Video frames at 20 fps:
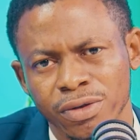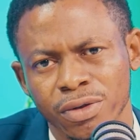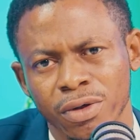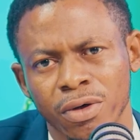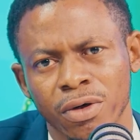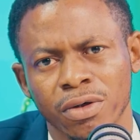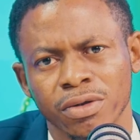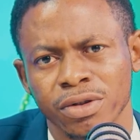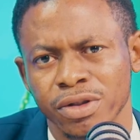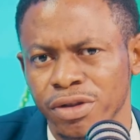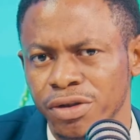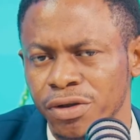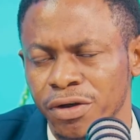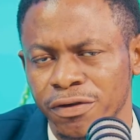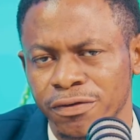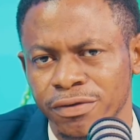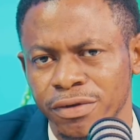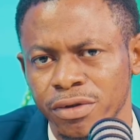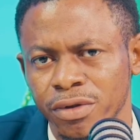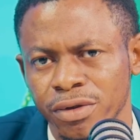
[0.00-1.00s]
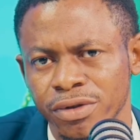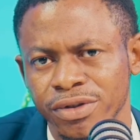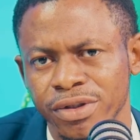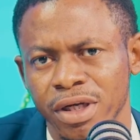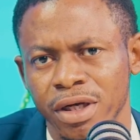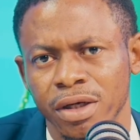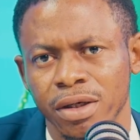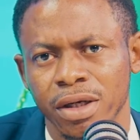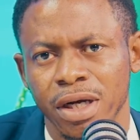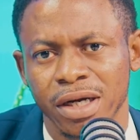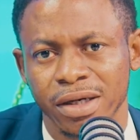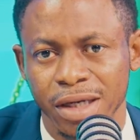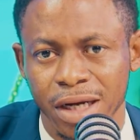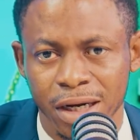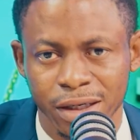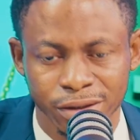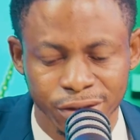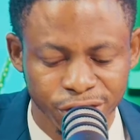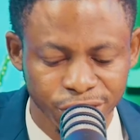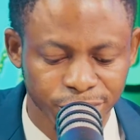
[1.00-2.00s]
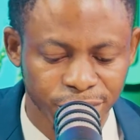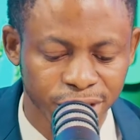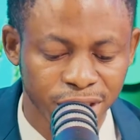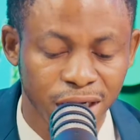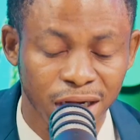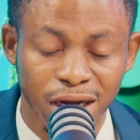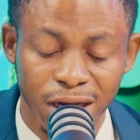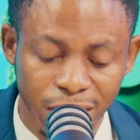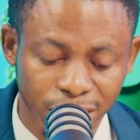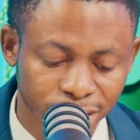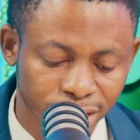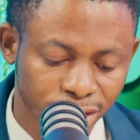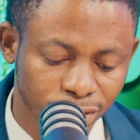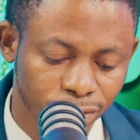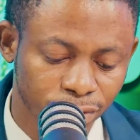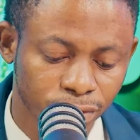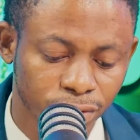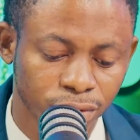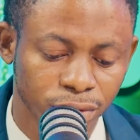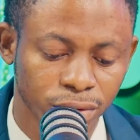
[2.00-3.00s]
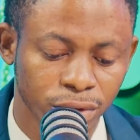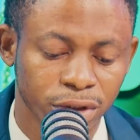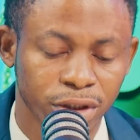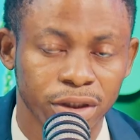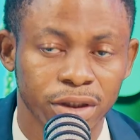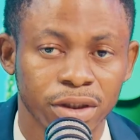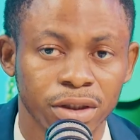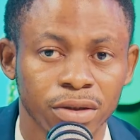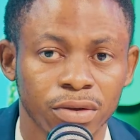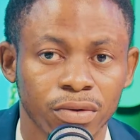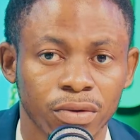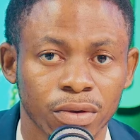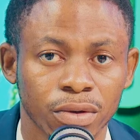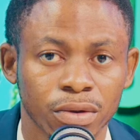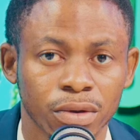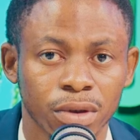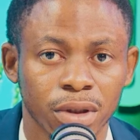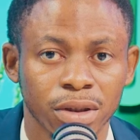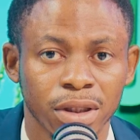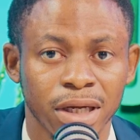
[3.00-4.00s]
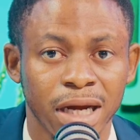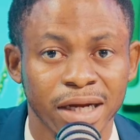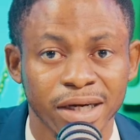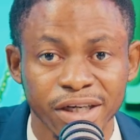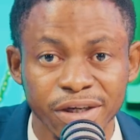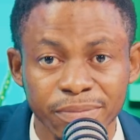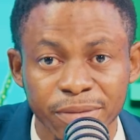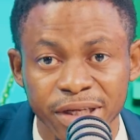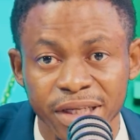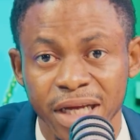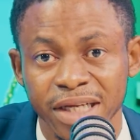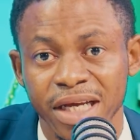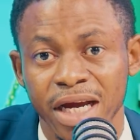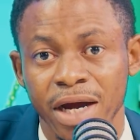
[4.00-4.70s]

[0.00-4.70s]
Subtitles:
or each of those arrangement that carried the agreement that they are